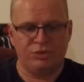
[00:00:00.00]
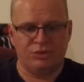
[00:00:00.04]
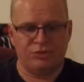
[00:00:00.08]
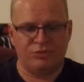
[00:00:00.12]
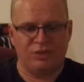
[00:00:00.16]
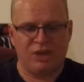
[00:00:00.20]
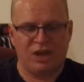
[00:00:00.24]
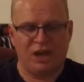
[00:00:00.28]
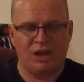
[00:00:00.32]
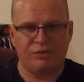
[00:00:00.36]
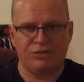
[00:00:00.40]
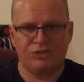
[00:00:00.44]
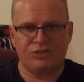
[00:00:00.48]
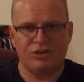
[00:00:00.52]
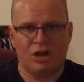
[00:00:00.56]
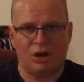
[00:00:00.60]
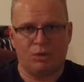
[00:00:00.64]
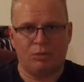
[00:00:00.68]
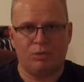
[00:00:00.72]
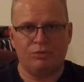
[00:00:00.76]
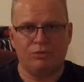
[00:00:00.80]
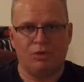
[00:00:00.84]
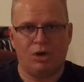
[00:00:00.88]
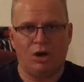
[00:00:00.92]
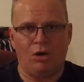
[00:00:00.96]
five-shot
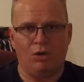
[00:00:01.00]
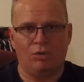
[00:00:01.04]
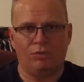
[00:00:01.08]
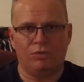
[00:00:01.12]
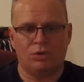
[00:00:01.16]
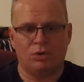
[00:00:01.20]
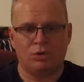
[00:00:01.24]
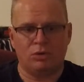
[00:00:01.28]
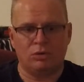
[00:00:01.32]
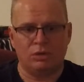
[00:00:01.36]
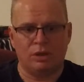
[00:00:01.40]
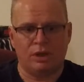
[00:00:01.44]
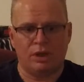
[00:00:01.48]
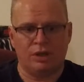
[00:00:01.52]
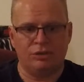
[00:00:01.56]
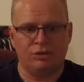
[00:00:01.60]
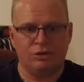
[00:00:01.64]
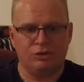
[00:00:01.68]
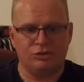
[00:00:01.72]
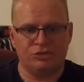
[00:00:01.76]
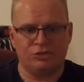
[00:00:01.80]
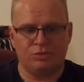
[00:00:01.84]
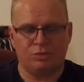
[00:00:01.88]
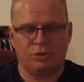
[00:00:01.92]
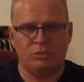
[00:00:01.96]
revolver and
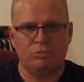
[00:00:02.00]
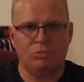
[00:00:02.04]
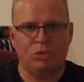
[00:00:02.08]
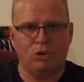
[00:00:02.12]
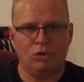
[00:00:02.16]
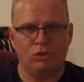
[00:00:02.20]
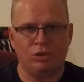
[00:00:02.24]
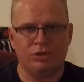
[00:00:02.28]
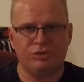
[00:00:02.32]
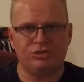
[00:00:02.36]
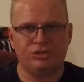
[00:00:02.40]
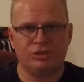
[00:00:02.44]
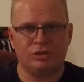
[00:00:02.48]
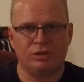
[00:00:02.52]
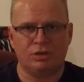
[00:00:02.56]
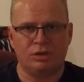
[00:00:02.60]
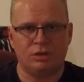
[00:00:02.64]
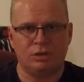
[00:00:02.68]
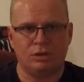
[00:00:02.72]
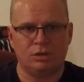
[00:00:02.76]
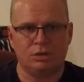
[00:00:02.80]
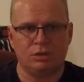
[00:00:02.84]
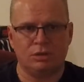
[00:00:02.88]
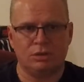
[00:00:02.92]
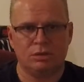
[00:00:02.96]
there's three bullets in it.
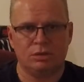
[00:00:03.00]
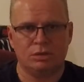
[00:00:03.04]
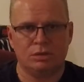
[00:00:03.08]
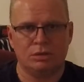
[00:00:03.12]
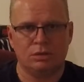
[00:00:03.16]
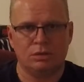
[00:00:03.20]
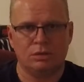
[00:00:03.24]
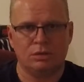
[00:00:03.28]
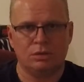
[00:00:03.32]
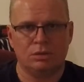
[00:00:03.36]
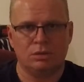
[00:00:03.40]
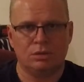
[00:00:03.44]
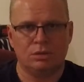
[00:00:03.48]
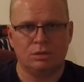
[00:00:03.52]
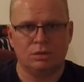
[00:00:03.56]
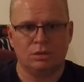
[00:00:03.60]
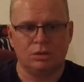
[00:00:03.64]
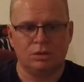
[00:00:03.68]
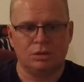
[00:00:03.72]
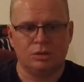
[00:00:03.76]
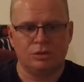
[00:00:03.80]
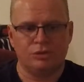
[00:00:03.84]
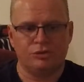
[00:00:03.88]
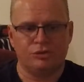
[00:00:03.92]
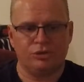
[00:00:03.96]

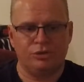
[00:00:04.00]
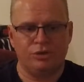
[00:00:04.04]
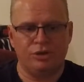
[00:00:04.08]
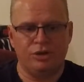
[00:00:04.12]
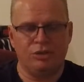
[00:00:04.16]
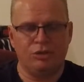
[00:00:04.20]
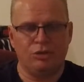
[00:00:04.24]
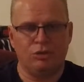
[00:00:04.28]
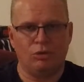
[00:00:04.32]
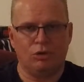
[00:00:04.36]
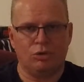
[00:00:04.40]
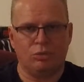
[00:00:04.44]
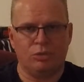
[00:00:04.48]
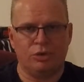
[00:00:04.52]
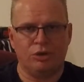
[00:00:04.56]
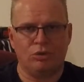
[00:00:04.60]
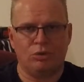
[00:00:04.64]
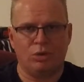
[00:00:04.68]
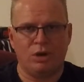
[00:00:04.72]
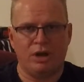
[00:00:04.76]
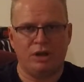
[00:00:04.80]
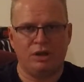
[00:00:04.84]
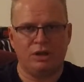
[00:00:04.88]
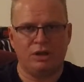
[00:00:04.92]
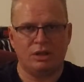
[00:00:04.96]
So you're either going to
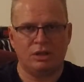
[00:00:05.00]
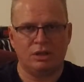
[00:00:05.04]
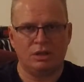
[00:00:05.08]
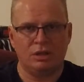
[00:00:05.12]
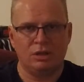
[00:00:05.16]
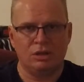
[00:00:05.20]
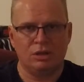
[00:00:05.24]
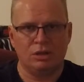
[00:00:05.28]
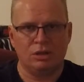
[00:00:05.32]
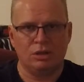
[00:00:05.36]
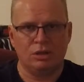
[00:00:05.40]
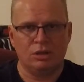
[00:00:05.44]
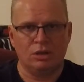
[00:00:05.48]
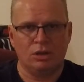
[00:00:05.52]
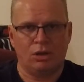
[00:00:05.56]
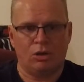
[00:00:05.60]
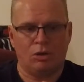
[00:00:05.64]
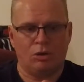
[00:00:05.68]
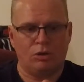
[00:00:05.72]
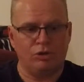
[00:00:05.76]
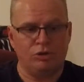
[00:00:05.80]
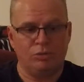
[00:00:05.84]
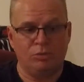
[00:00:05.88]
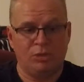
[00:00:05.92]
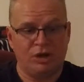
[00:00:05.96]
regret it
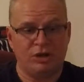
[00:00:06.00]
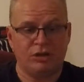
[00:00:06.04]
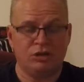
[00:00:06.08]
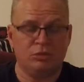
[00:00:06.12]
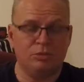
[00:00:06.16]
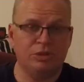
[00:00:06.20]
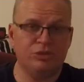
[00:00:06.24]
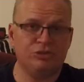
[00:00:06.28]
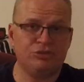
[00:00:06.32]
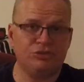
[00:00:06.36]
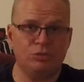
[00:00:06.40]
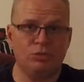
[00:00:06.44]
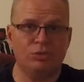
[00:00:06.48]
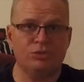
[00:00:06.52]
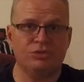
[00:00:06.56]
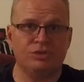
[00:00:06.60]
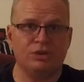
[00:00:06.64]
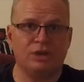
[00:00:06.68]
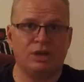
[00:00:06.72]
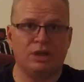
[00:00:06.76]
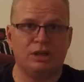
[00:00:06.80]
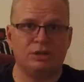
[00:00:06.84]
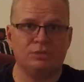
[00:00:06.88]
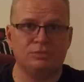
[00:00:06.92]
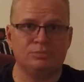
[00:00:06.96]
or you might commit suicide.